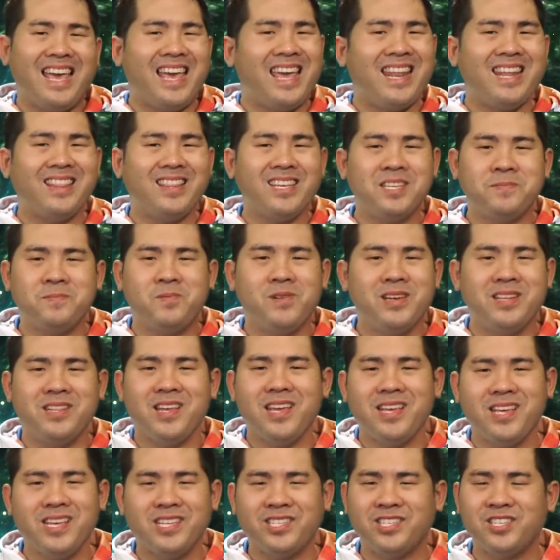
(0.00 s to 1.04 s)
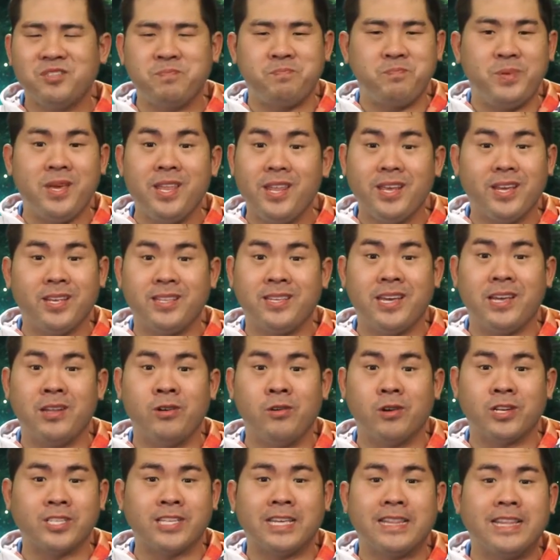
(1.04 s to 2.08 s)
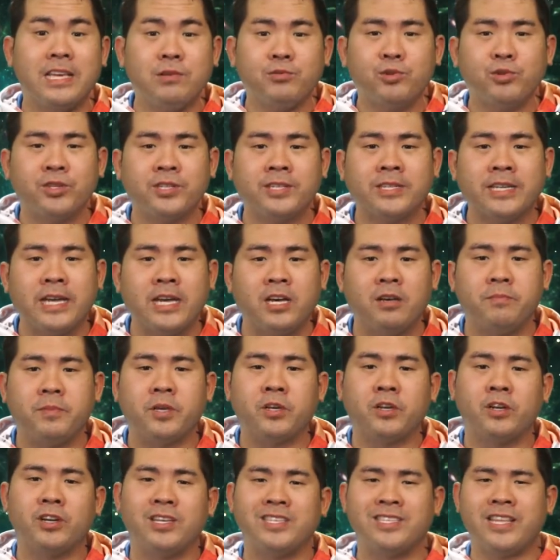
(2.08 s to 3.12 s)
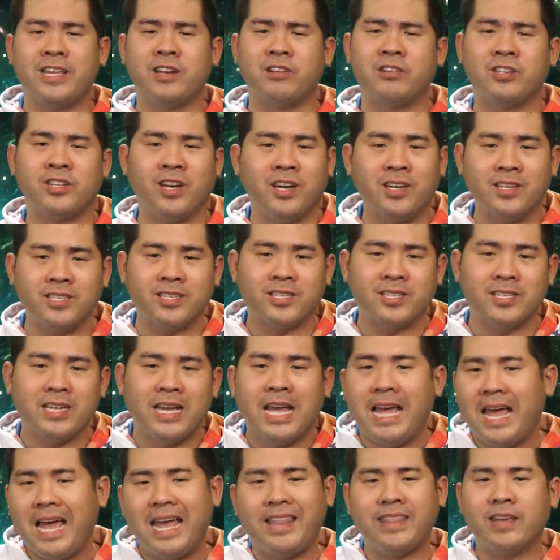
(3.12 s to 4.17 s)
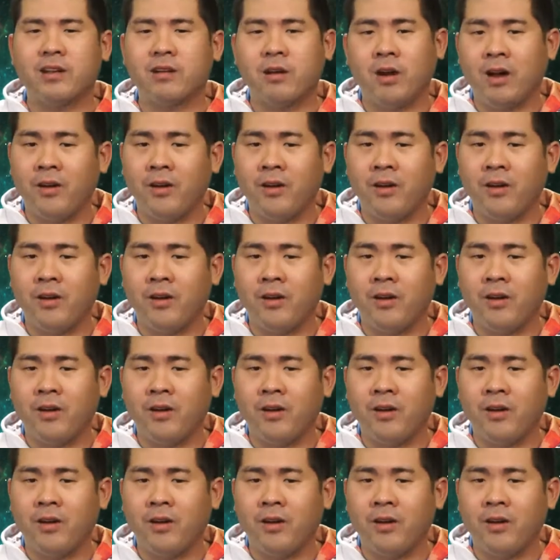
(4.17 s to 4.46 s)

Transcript: And at this point, Nike is just beating a dead horse. These will sell because they are dunks and they're